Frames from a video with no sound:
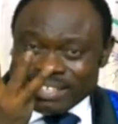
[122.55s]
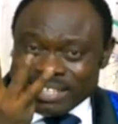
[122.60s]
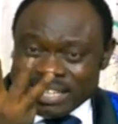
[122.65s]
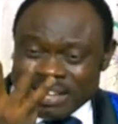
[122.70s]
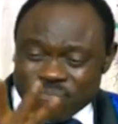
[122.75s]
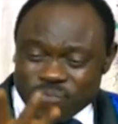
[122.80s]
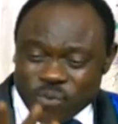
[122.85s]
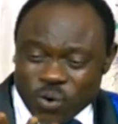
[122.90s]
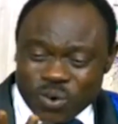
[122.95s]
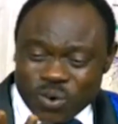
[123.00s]
the
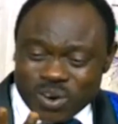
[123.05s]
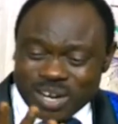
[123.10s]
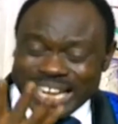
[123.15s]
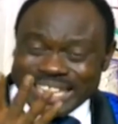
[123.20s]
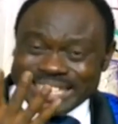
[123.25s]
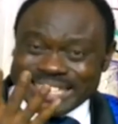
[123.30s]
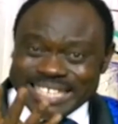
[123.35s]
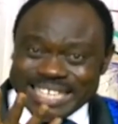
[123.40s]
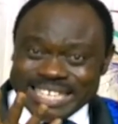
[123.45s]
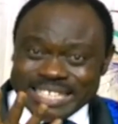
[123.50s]
four
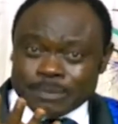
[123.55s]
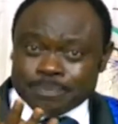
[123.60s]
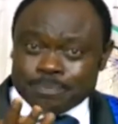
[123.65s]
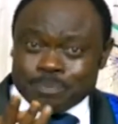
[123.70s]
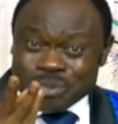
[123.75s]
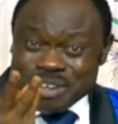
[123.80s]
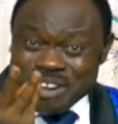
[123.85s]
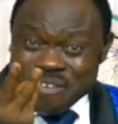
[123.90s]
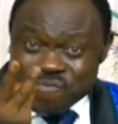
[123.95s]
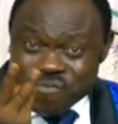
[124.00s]
candidates,
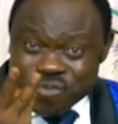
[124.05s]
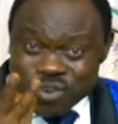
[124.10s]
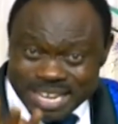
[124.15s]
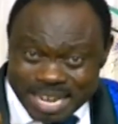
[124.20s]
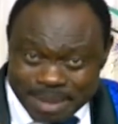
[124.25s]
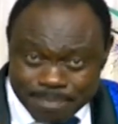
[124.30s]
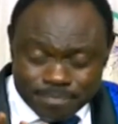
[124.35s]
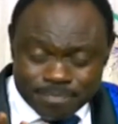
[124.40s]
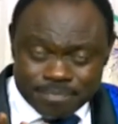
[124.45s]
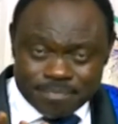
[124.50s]
pray for
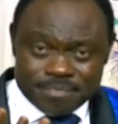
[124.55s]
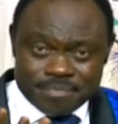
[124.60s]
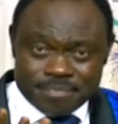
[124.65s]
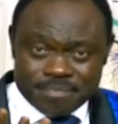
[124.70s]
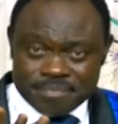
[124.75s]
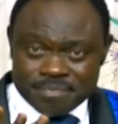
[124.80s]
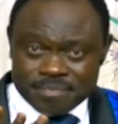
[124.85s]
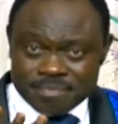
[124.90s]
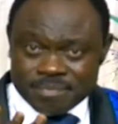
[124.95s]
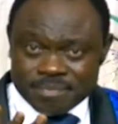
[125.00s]
them.
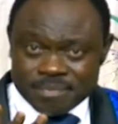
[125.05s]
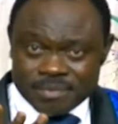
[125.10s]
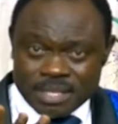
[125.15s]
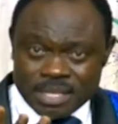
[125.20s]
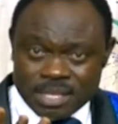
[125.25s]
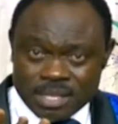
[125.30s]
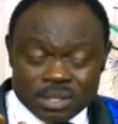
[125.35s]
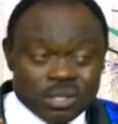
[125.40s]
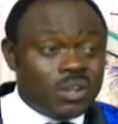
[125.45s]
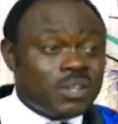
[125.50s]

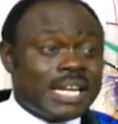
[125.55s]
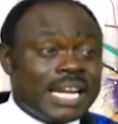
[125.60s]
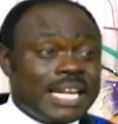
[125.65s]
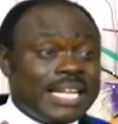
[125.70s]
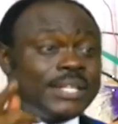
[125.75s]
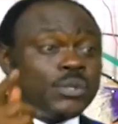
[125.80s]
Don't say this